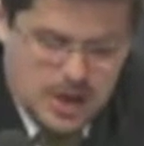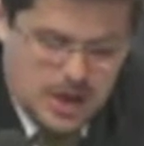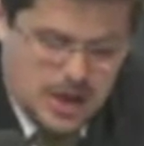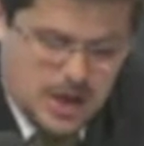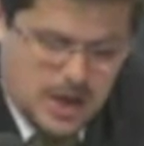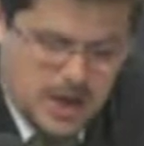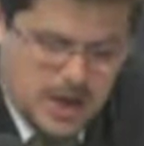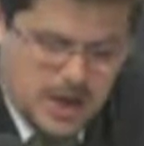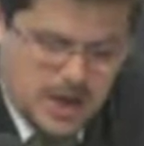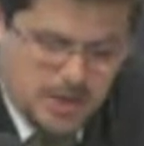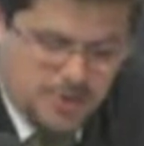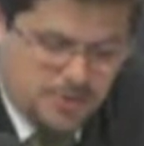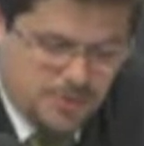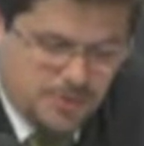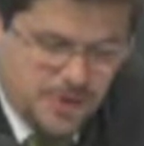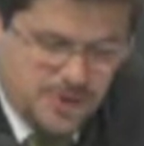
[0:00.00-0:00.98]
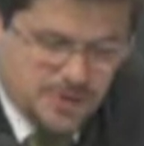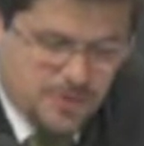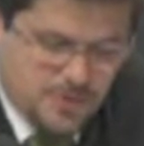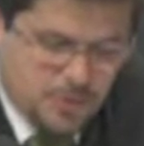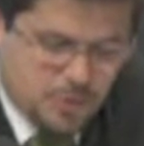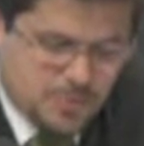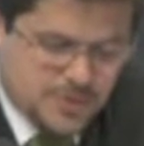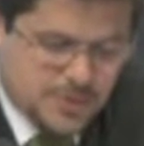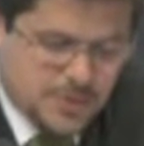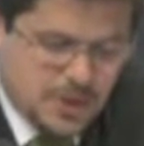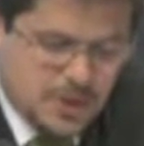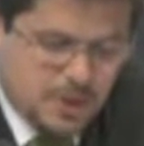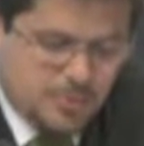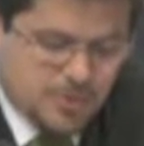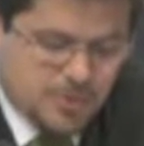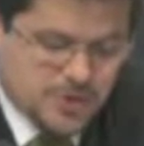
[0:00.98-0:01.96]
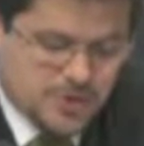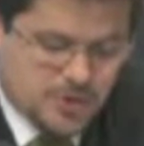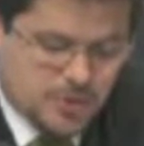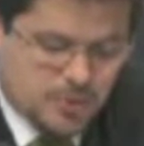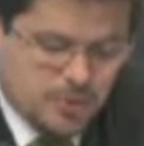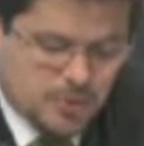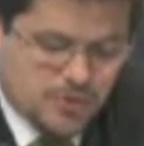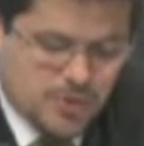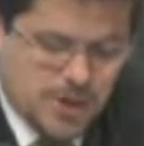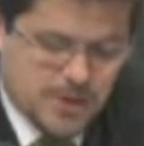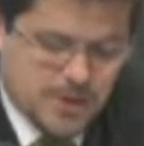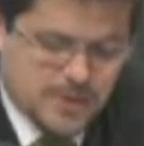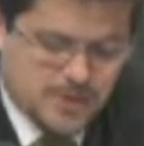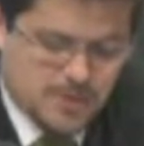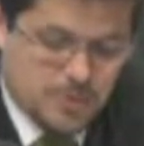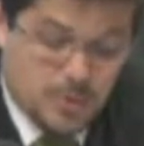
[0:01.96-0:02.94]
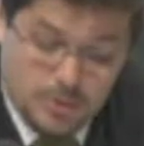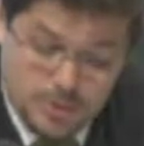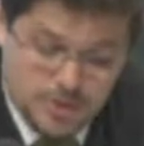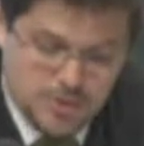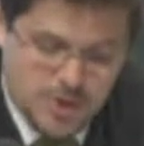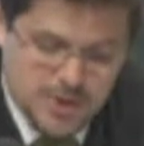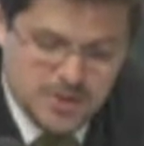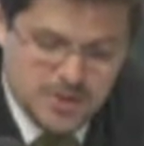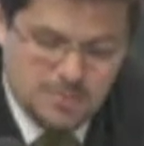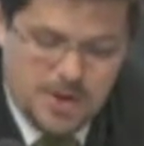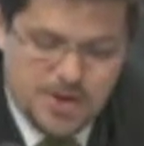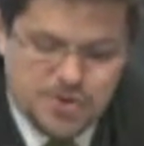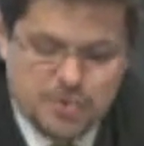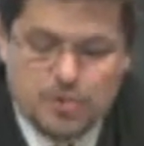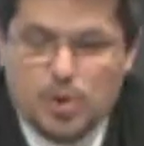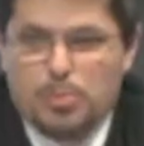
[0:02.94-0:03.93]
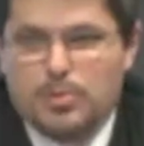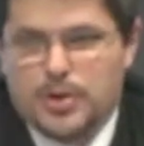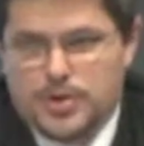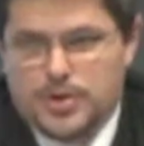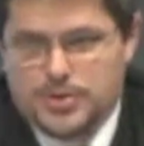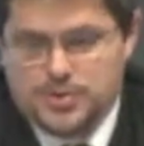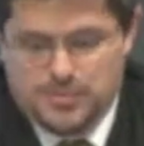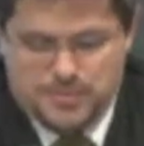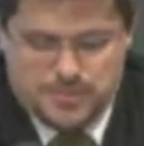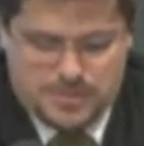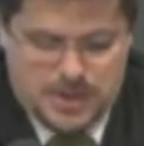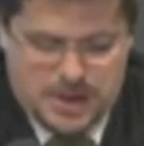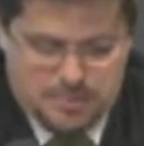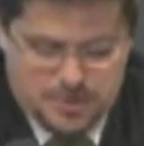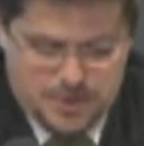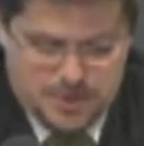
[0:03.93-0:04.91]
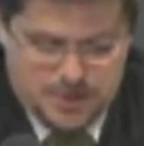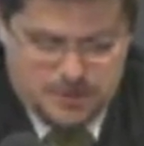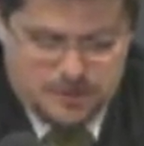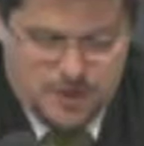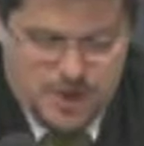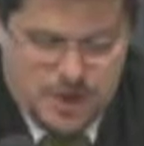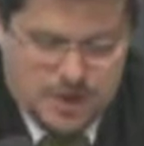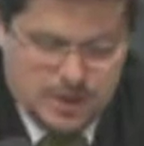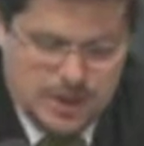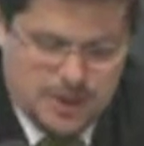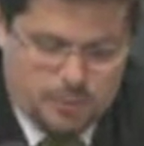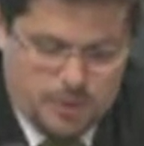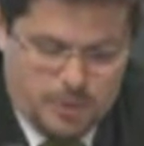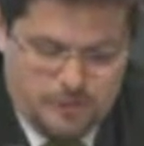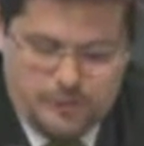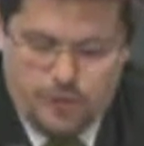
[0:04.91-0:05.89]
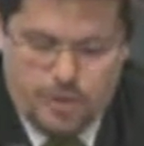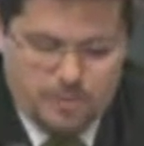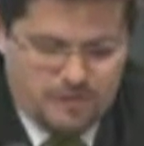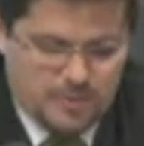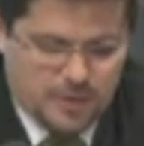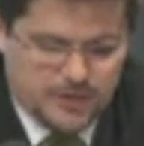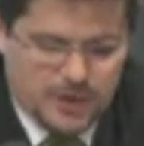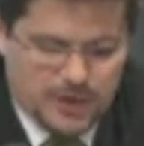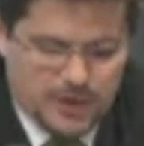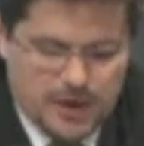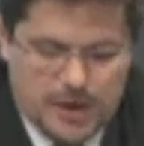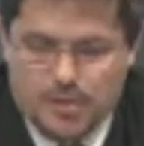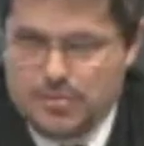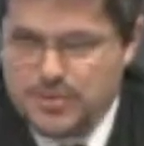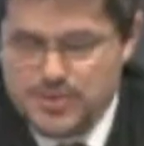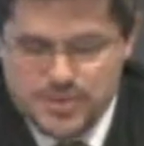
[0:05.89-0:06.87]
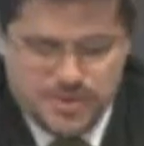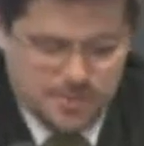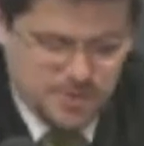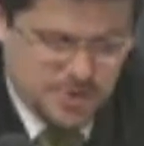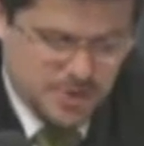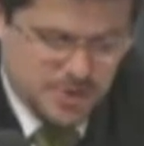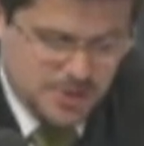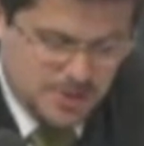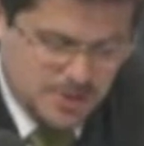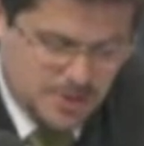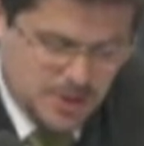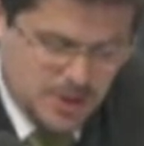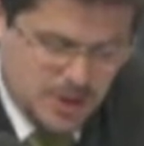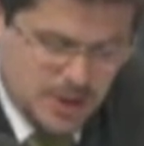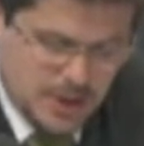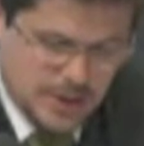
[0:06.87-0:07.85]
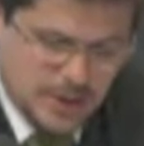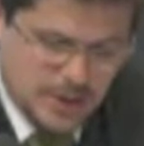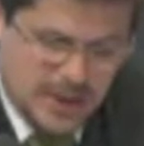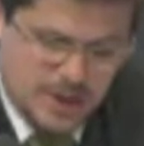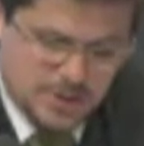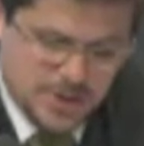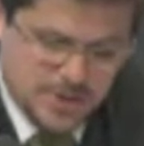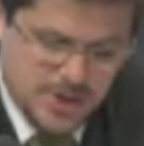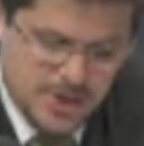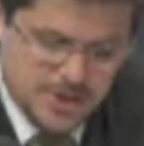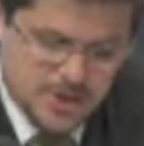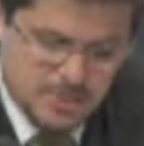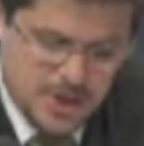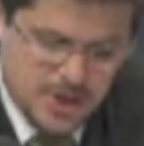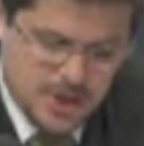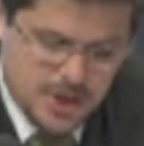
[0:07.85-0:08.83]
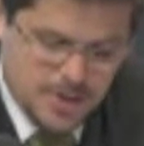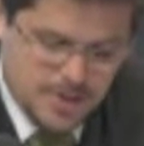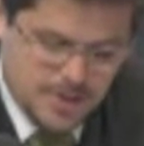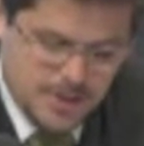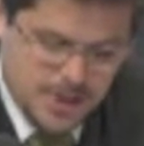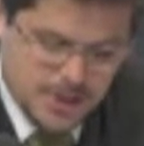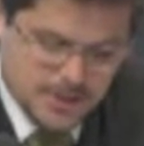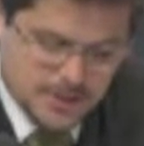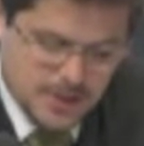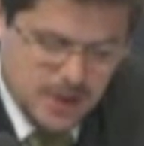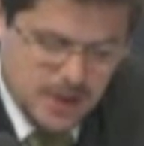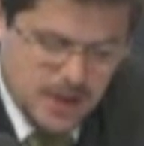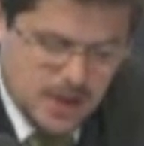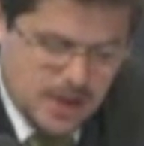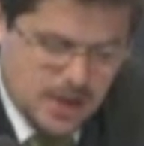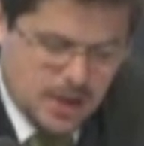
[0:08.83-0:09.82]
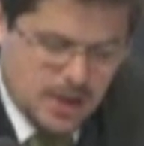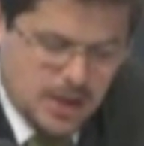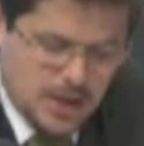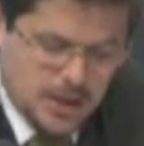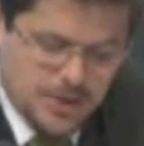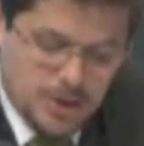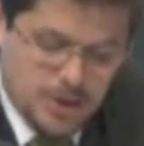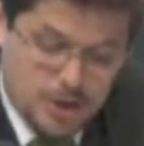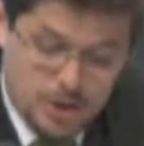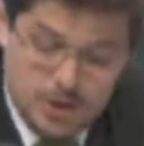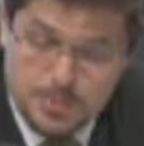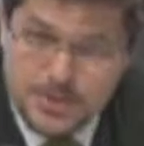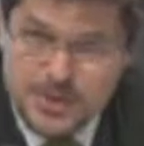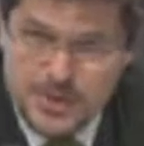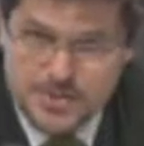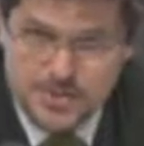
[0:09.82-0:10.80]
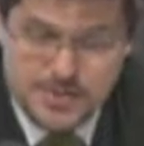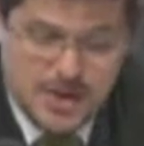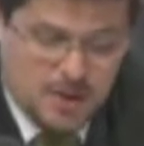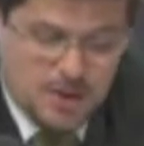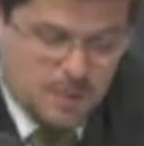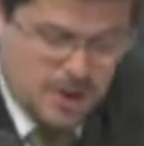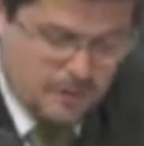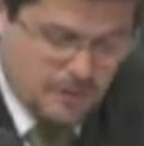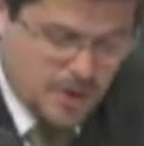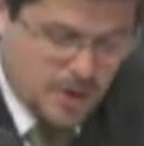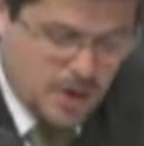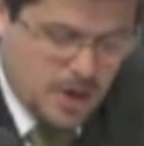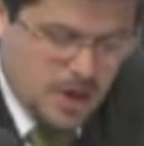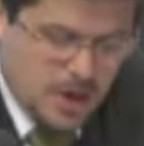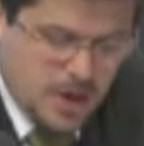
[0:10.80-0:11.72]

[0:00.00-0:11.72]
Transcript: Through these groups, Brazil will address major global issues, I believe, like reform of multilateral institutions and climate change, among other things. There are limitations, however.